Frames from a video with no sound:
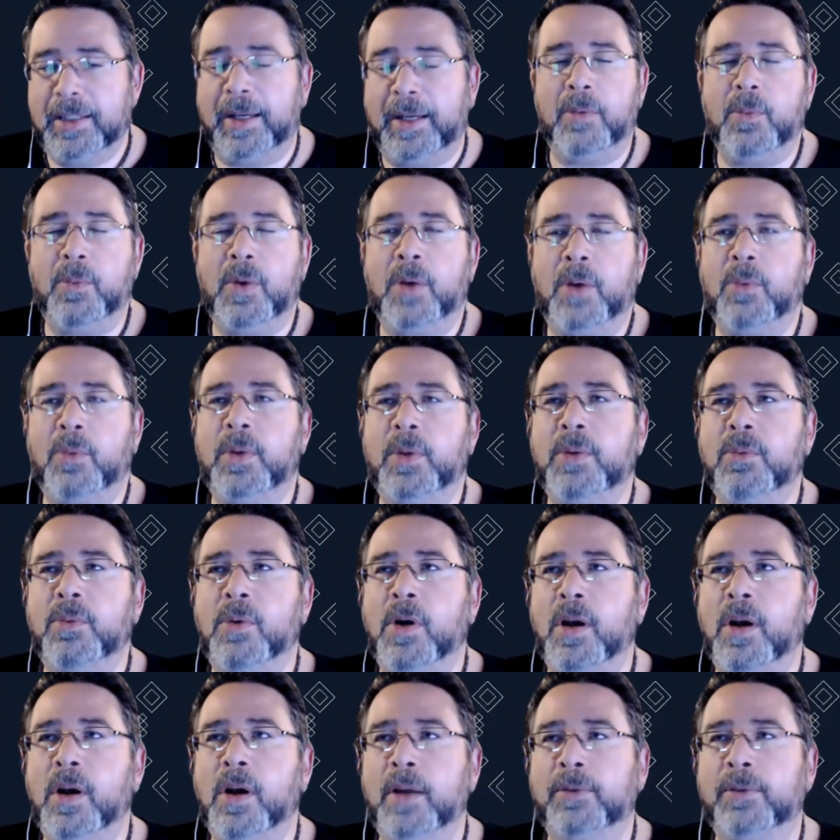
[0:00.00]
and what we
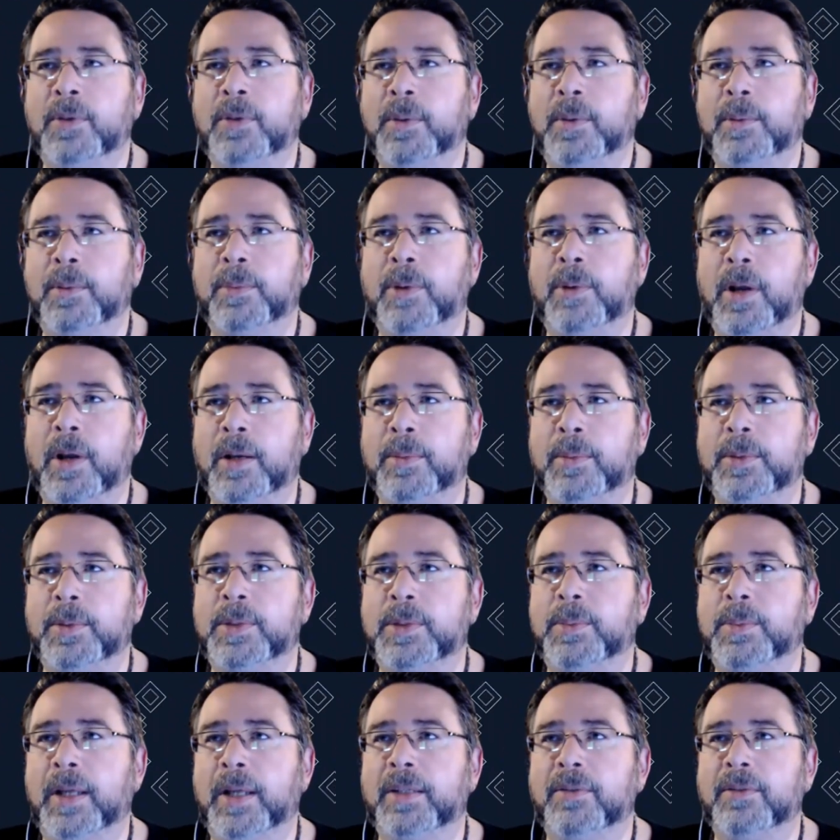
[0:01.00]
want from a product
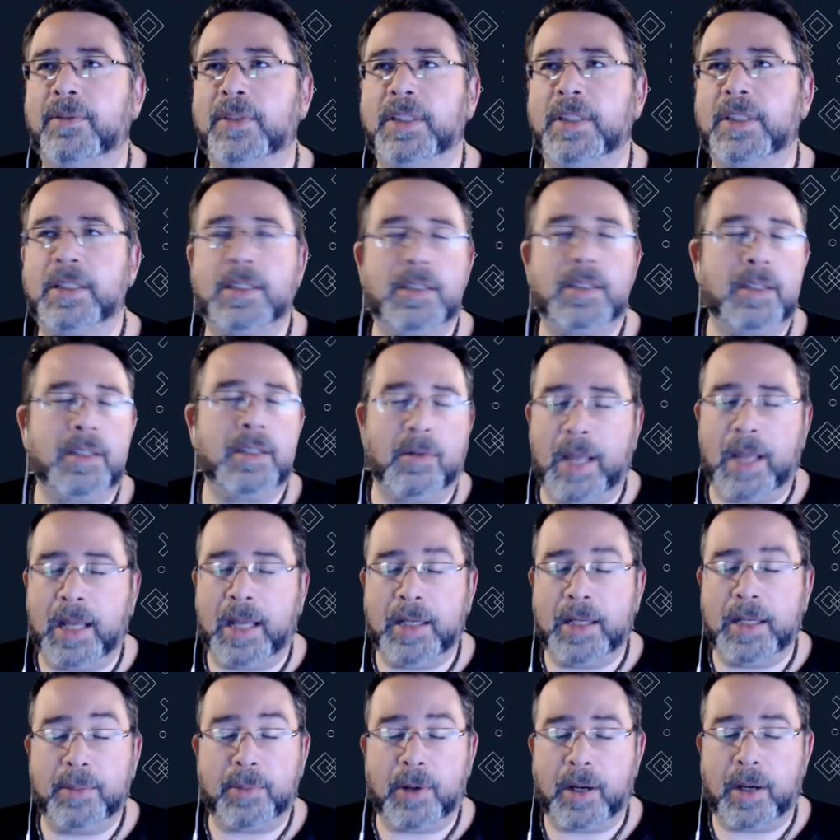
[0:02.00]
perspective, and this,
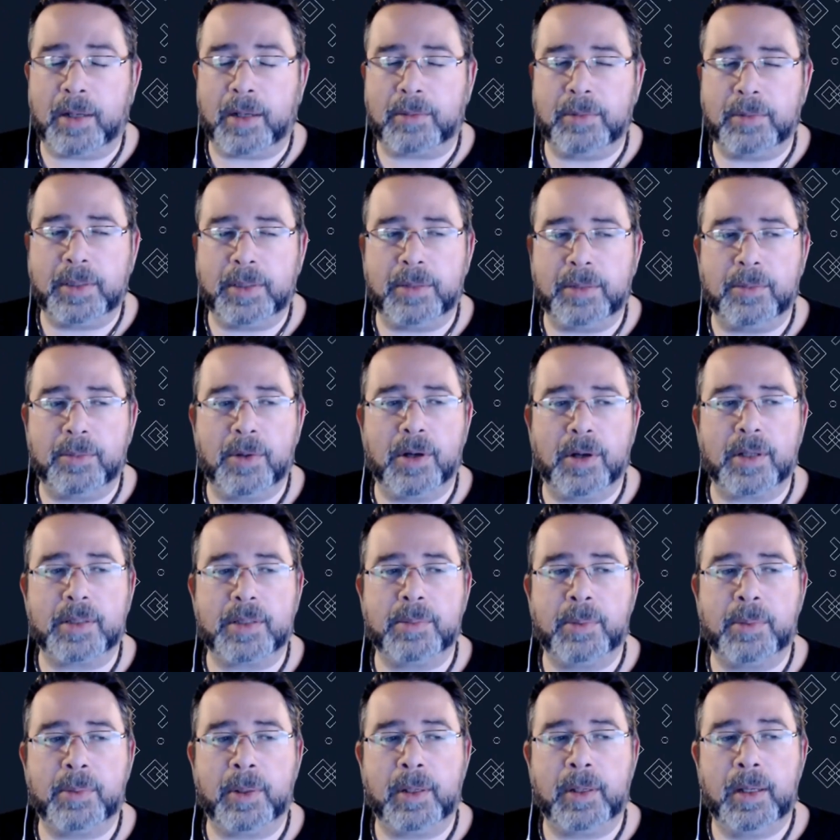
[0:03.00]
any product really
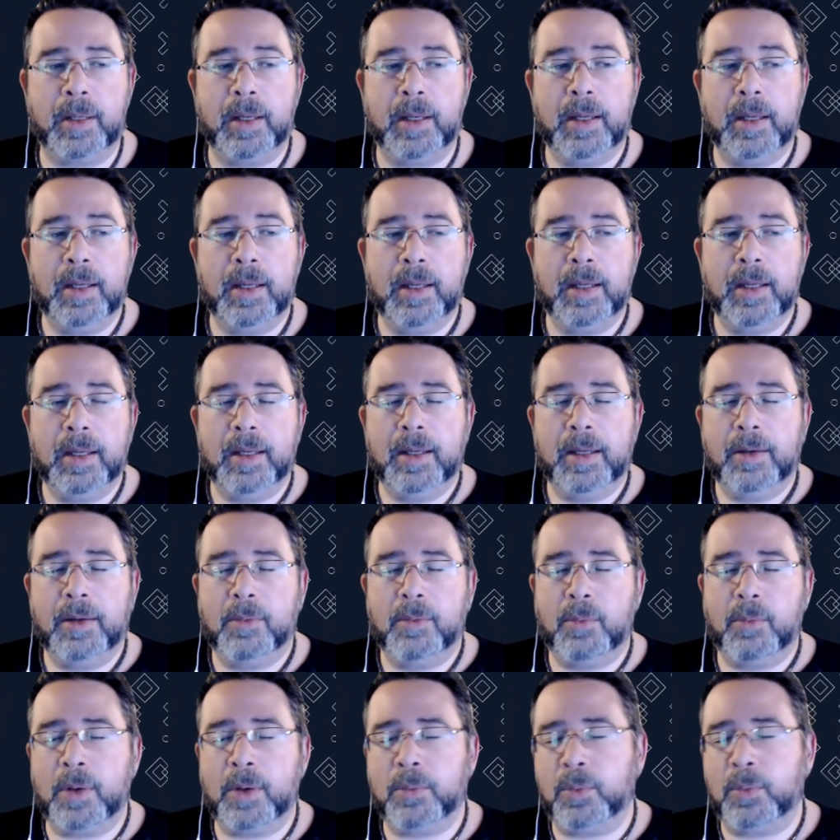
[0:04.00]
works, but
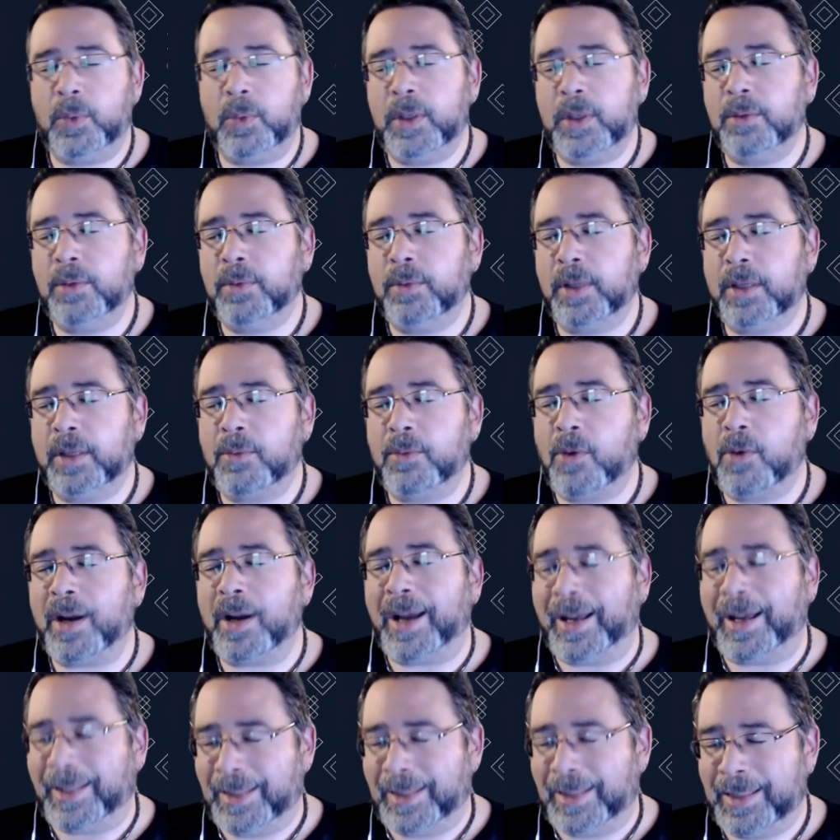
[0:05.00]
what we really
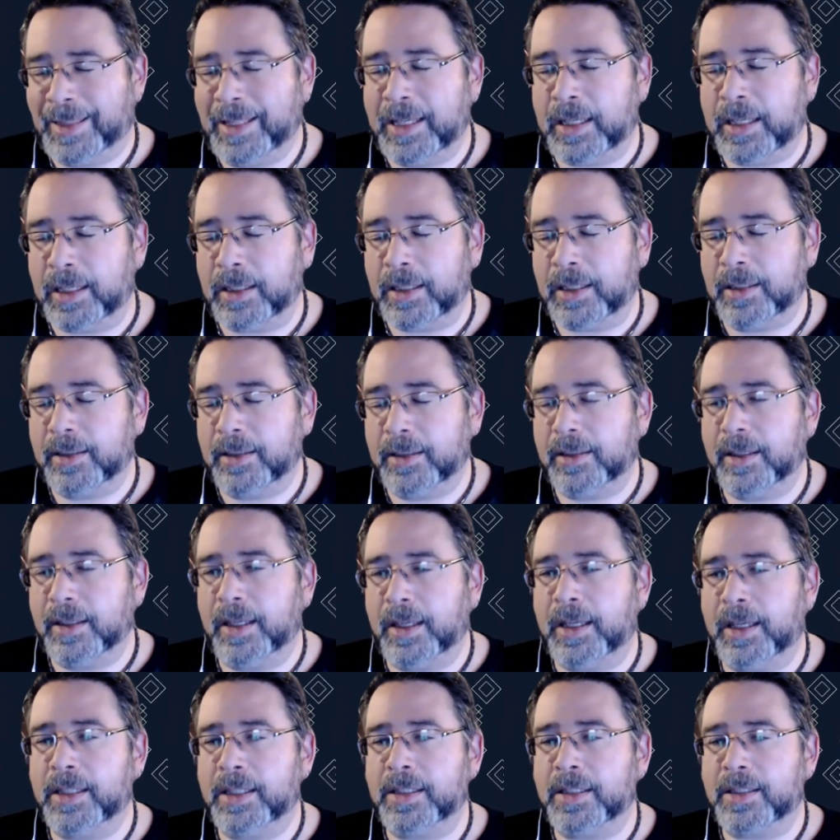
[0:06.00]
want, I think,
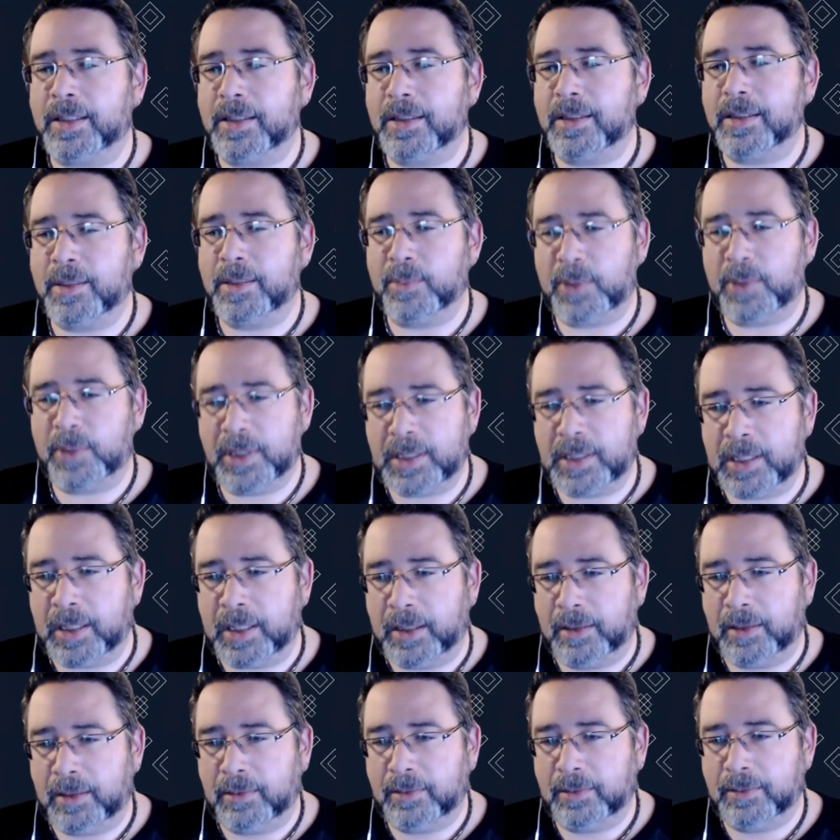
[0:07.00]
is
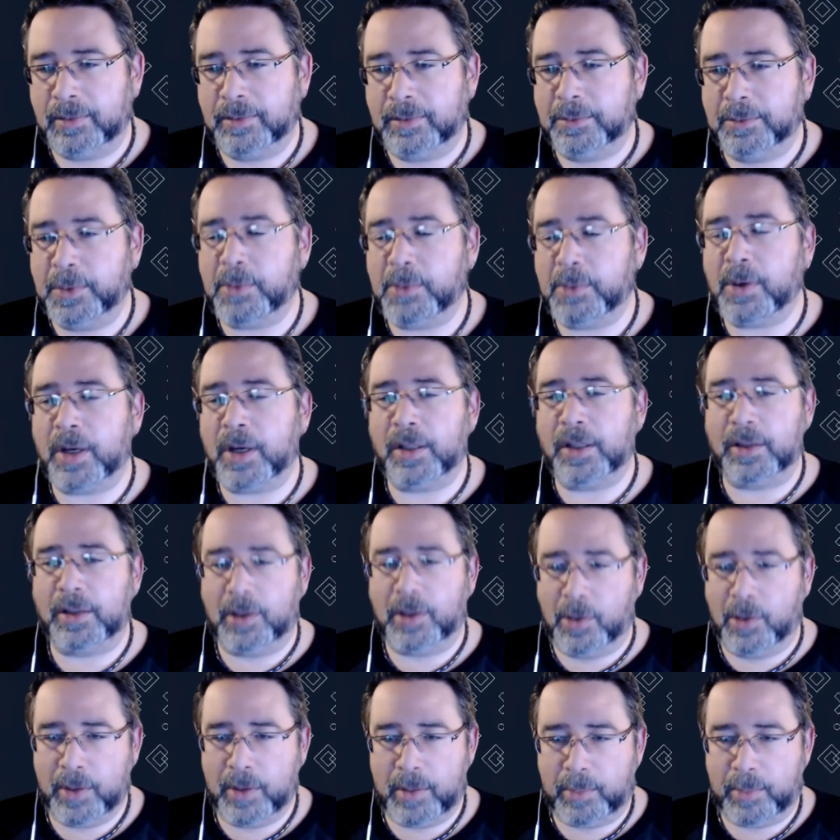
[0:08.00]
simplicity. We want to
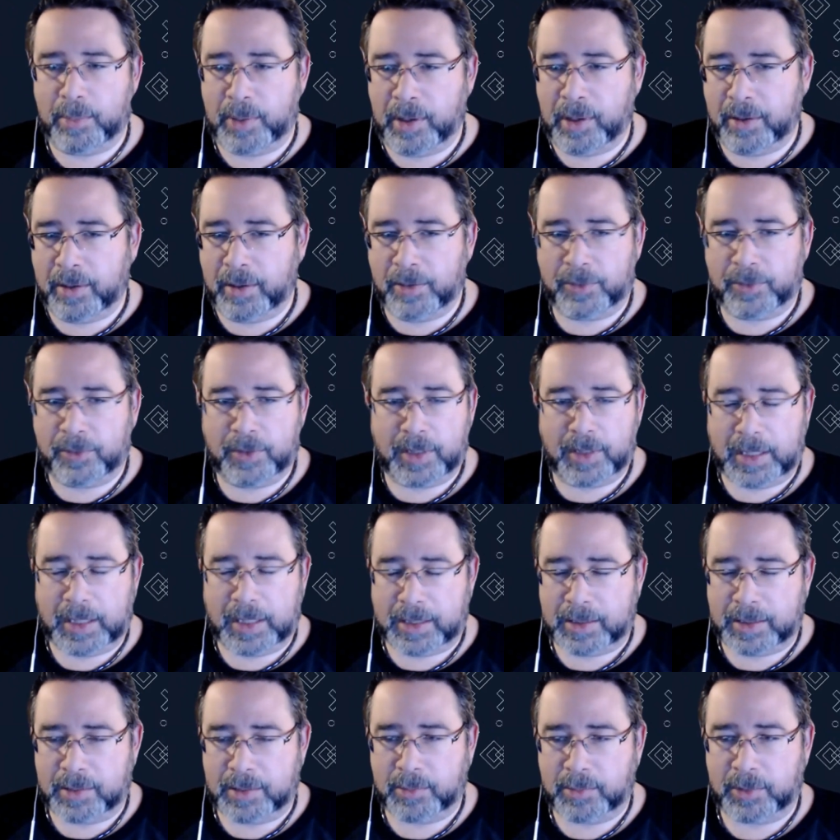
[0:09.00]
lower the barrier for the
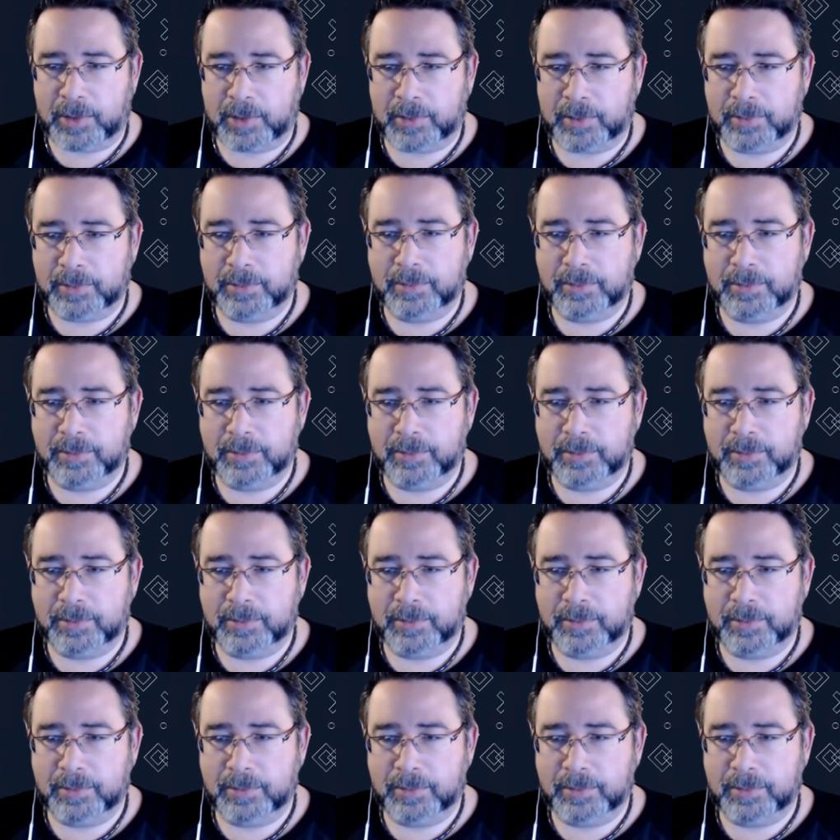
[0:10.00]
customer.